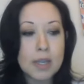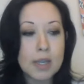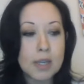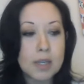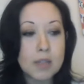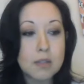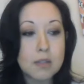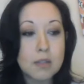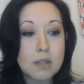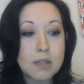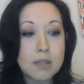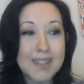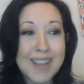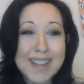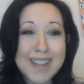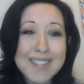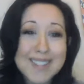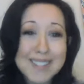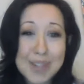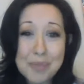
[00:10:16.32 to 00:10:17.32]
And
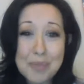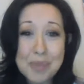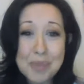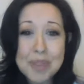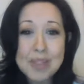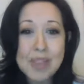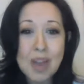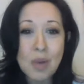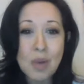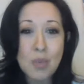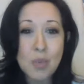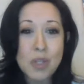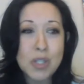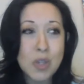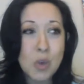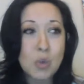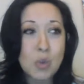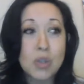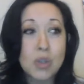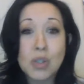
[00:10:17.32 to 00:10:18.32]
that's something that we
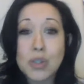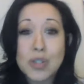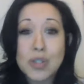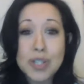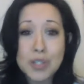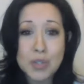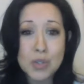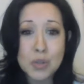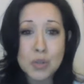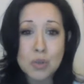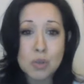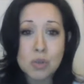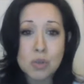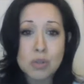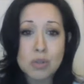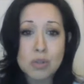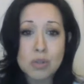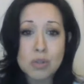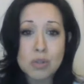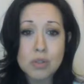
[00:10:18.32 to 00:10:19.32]
don't learn in
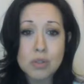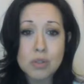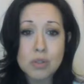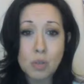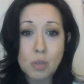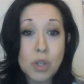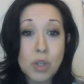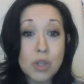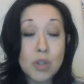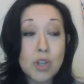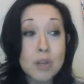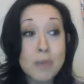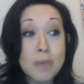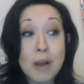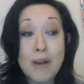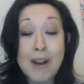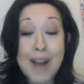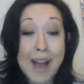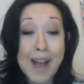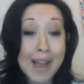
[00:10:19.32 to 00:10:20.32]
schools. We learn
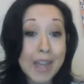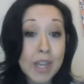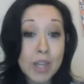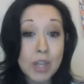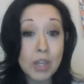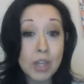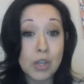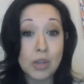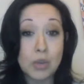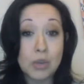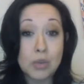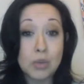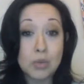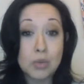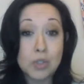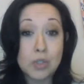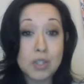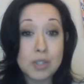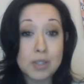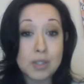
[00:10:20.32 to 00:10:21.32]
about IQ,
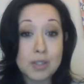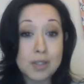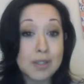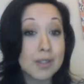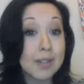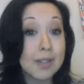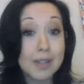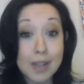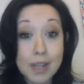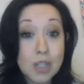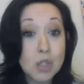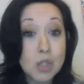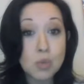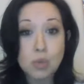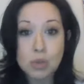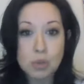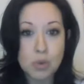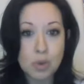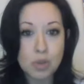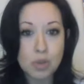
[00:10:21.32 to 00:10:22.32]
which is
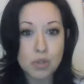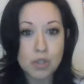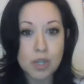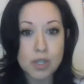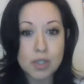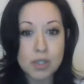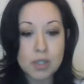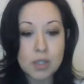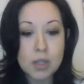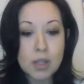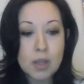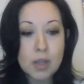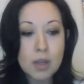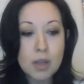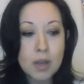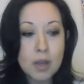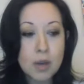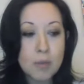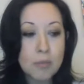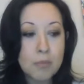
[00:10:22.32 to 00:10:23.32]
intellectual quotient.
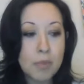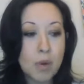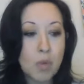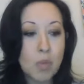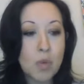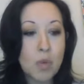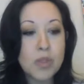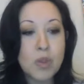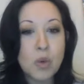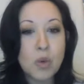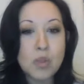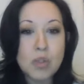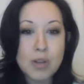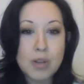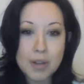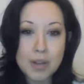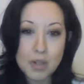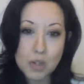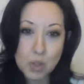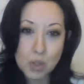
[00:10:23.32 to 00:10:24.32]
But when those
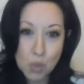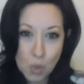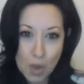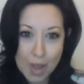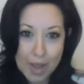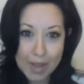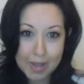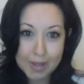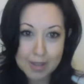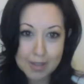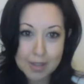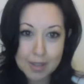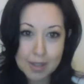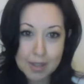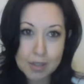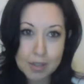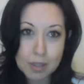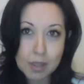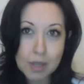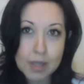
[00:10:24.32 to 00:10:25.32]
are intertwined,
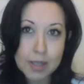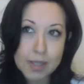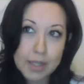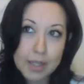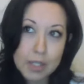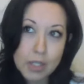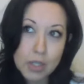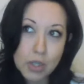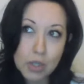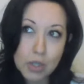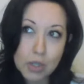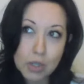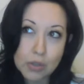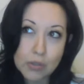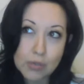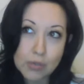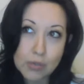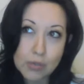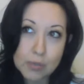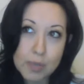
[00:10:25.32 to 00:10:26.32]
it's a lot
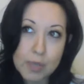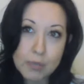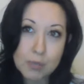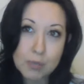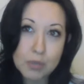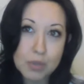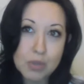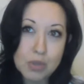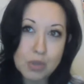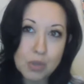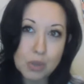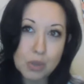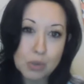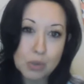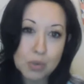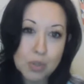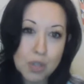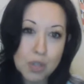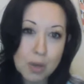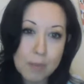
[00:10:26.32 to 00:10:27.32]
easier for people
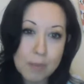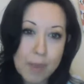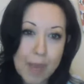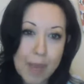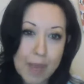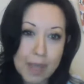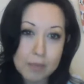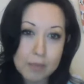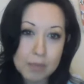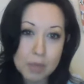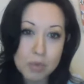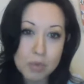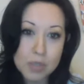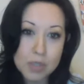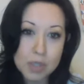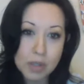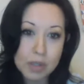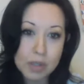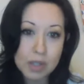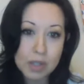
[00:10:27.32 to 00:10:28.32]
to jump back and be
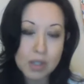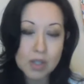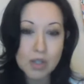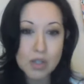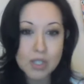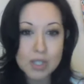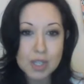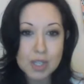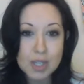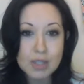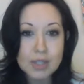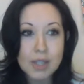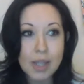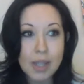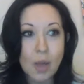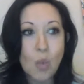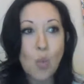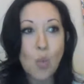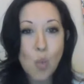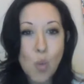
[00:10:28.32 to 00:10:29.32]
resilient and
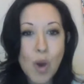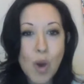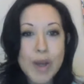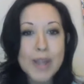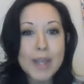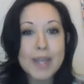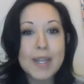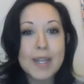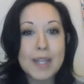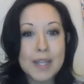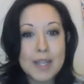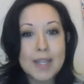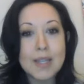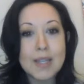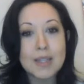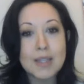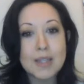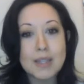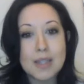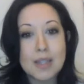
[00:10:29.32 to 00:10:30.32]
understanding what it
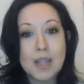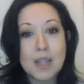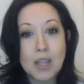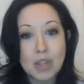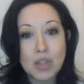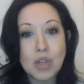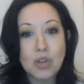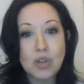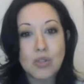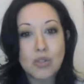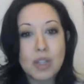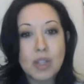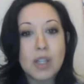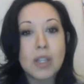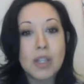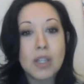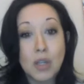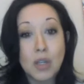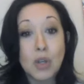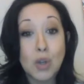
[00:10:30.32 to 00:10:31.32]
is that they're
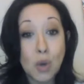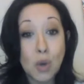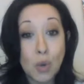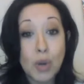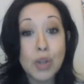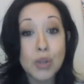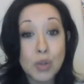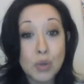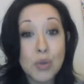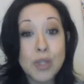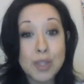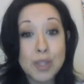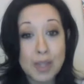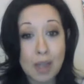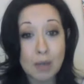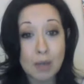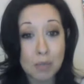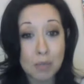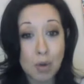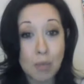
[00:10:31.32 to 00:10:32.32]
feeling and going through in
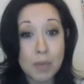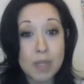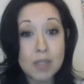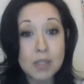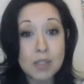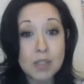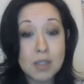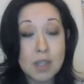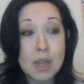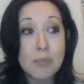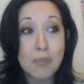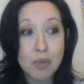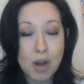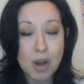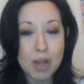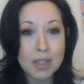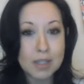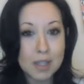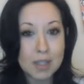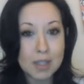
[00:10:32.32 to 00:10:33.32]
that moment,
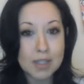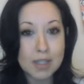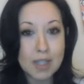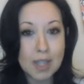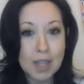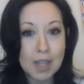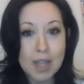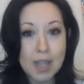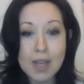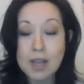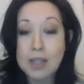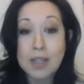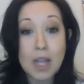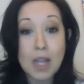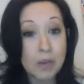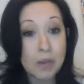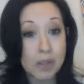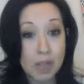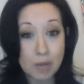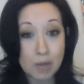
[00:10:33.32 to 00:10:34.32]
processing it and
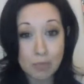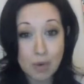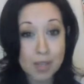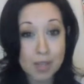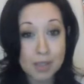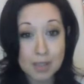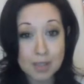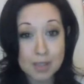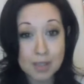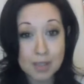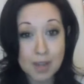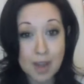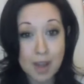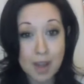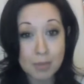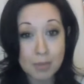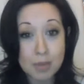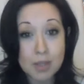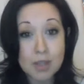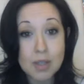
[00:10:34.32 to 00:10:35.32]
allowing that process to
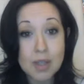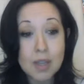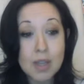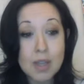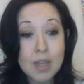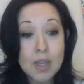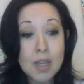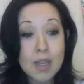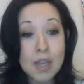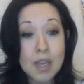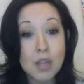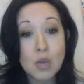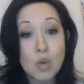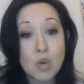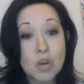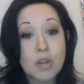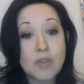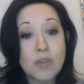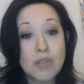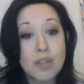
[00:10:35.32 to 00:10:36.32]
happen in
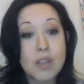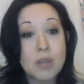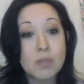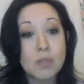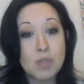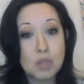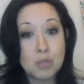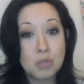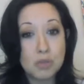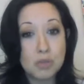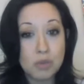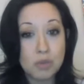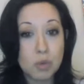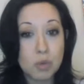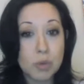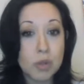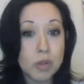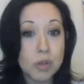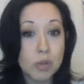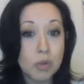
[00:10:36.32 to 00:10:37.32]
order for them to move
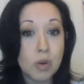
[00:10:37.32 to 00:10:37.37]
forward